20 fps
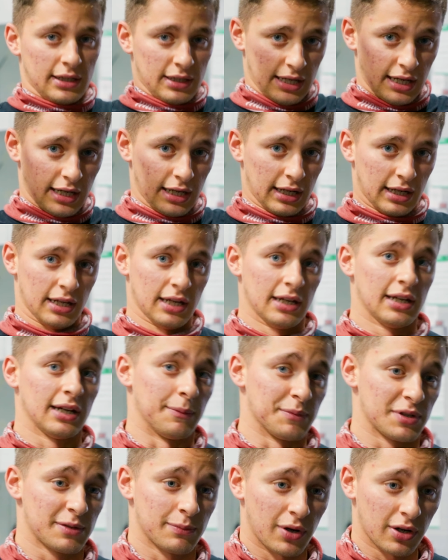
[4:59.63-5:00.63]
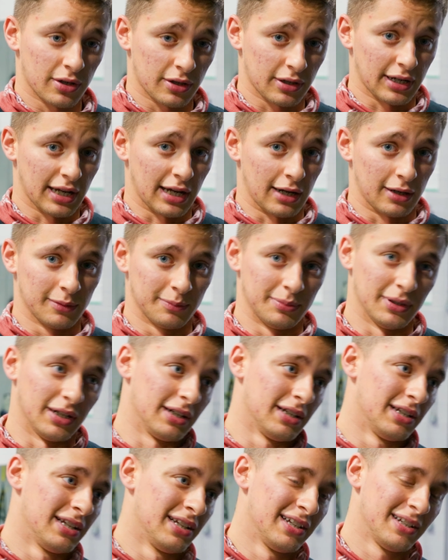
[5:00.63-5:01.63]
And I'm smarter now,
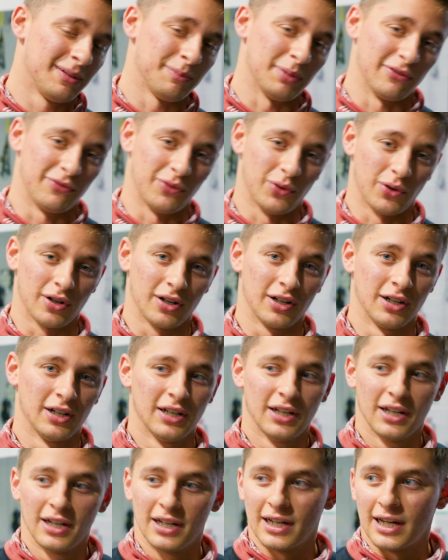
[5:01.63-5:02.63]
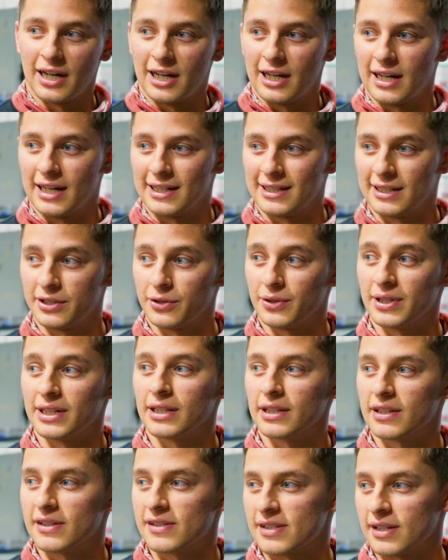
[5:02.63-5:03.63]
but before I didn't do
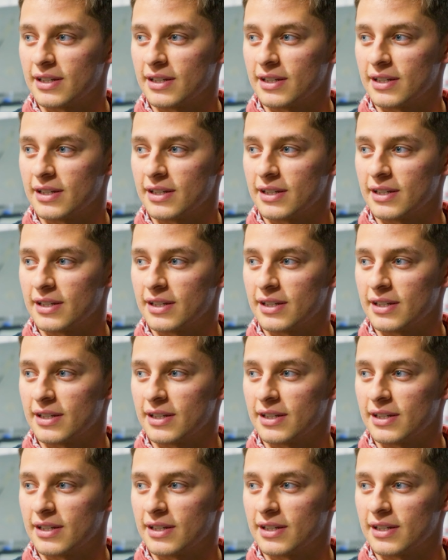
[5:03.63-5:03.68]
any of this